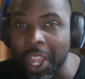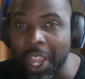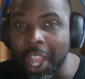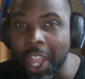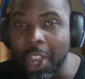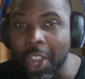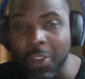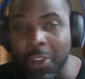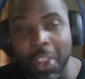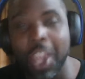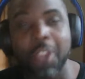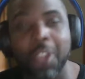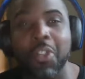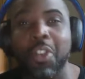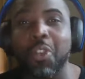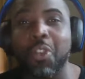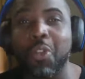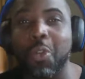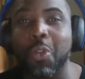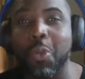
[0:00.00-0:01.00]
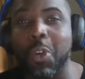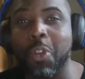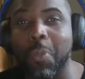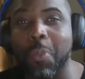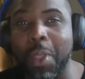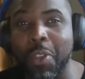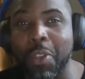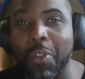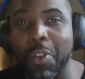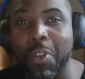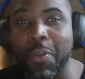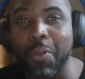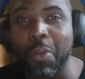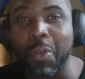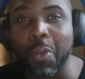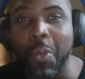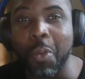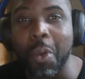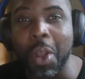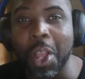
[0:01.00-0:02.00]
because I guess he's too expensive
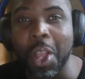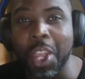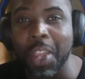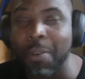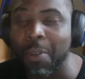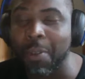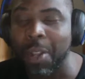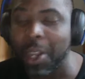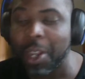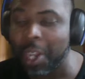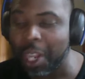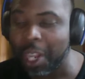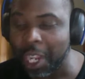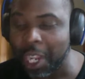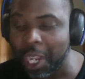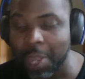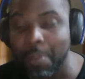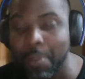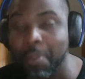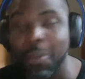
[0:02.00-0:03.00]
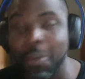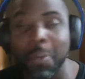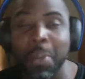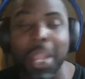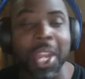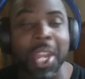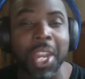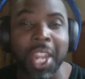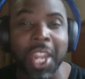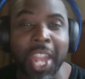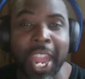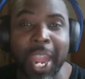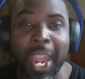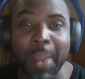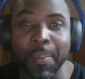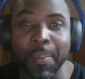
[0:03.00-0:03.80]
to even get him to be in the game.